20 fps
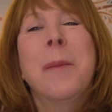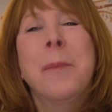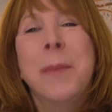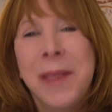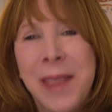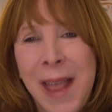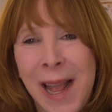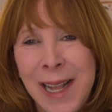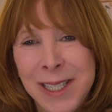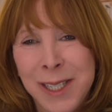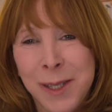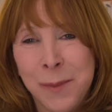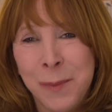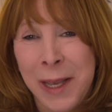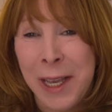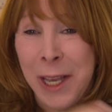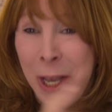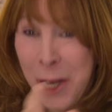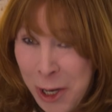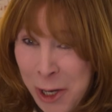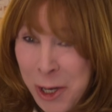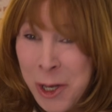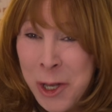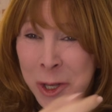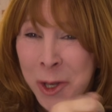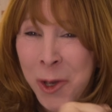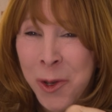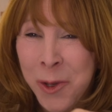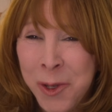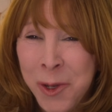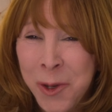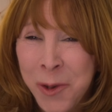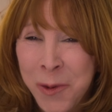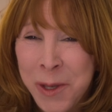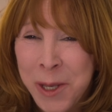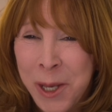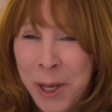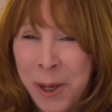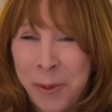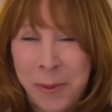but that's me. You do
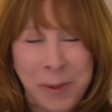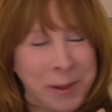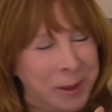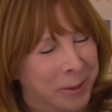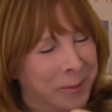you.